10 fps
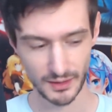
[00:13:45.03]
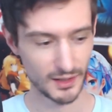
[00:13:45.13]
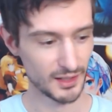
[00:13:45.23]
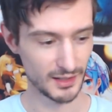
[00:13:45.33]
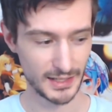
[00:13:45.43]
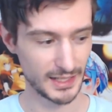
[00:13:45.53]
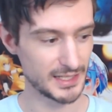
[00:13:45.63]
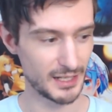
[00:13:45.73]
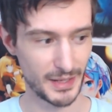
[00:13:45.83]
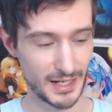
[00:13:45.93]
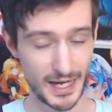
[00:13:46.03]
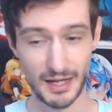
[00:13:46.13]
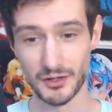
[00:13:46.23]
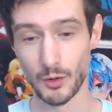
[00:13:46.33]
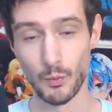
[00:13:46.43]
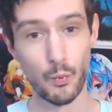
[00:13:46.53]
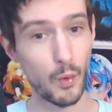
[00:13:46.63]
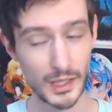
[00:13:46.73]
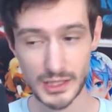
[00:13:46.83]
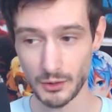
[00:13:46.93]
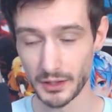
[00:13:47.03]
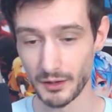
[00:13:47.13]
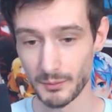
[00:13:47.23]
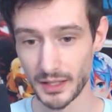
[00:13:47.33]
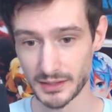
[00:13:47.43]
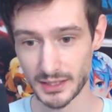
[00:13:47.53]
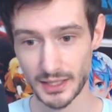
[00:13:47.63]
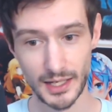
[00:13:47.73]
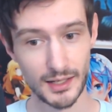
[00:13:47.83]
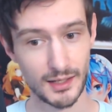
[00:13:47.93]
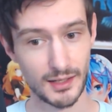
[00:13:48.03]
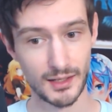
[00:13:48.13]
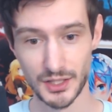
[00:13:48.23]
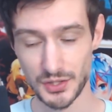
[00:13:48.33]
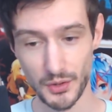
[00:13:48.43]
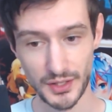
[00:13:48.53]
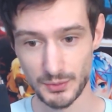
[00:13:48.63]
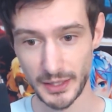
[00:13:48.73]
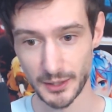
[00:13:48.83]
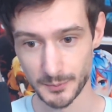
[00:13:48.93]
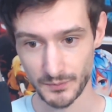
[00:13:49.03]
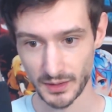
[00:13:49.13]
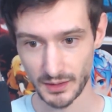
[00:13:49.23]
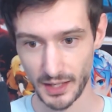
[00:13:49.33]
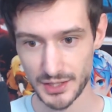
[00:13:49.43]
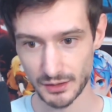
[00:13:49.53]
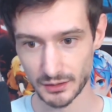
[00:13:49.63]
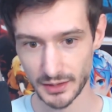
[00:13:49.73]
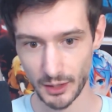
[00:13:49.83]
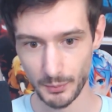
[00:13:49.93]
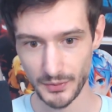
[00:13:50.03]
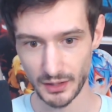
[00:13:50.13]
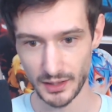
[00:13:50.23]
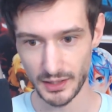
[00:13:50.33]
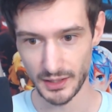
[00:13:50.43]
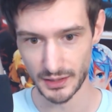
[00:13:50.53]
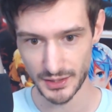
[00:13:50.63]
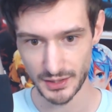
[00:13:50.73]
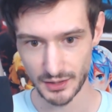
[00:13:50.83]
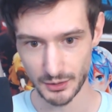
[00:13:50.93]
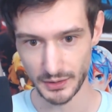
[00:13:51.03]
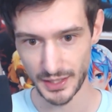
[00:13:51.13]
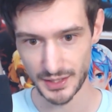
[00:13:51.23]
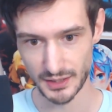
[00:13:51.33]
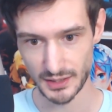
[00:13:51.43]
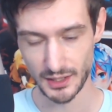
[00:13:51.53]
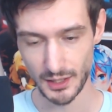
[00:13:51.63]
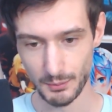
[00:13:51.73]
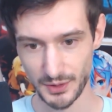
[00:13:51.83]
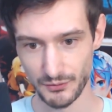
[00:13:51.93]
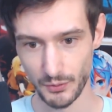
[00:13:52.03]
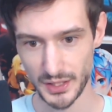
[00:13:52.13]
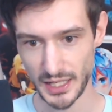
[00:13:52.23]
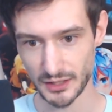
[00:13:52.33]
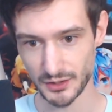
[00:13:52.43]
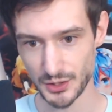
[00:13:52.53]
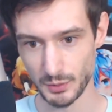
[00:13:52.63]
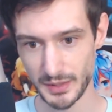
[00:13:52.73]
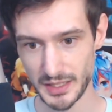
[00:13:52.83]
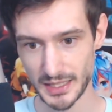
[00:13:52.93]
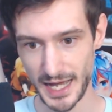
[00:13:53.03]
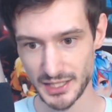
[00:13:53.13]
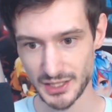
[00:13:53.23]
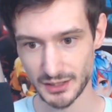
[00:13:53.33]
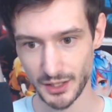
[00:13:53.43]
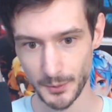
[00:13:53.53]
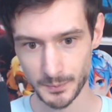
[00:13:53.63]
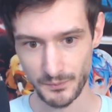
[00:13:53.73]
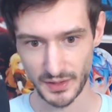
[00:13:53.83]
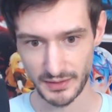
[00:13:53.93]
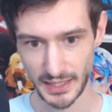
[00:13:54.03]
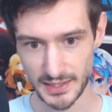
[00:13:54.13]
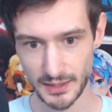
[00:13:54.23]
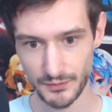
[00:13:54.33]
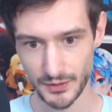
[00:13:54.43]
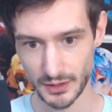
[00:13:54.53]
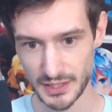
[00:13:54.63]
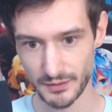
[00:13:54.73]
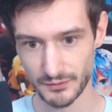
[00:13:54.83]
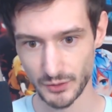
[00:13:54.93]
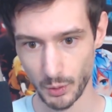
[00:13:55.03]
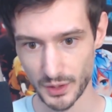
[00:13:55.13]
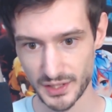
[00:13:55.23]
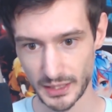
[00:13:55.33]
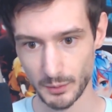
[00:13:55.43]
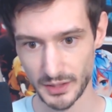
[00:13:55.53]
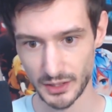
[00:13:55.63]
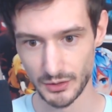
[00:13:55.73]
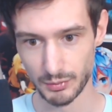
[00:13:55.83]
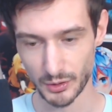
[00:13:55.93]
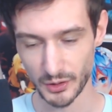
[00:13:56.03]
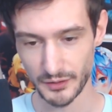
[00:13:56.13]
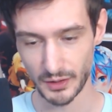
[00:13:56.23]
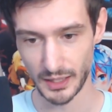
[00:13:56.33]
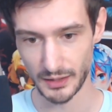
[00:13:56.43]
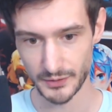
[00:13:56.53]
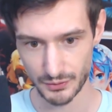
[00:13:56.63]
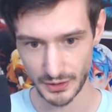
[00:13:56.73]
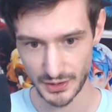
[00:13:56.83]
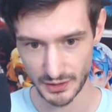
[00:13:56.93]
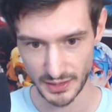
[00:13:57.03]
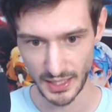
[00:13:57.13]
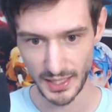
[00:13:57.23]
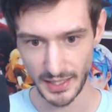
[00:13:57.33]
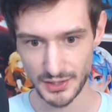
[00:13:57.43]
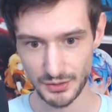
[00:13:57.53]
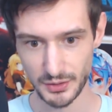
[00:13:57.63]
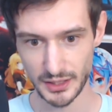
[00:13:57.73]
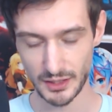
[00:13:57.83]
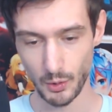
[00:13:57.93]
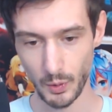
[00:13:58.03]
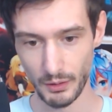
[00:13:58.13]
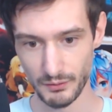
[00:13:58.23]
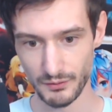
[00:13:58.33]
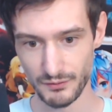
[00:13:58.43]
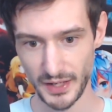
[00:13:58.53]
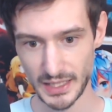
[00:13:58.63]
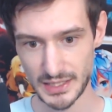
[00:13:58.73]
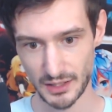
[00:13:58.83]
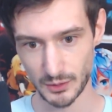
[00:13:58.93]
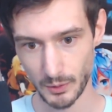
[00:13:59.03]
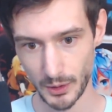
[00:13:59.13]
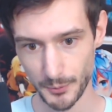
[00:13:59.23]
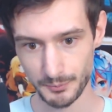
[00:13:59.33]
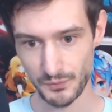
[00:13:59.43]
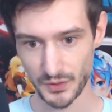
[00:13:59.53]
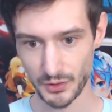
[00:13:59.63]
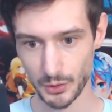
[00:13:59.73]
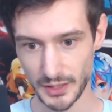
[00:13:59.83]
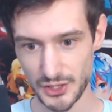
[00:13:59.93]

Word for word: Like I said, man, I don't know what's going on Monica today. This whole thing's weird. I certainly hope there is who doesn't, but the voice actors would be the last to know. That said, if there is, of course, there will be a new Broly for obvious reasons. And to the quote fans, unquote, who reach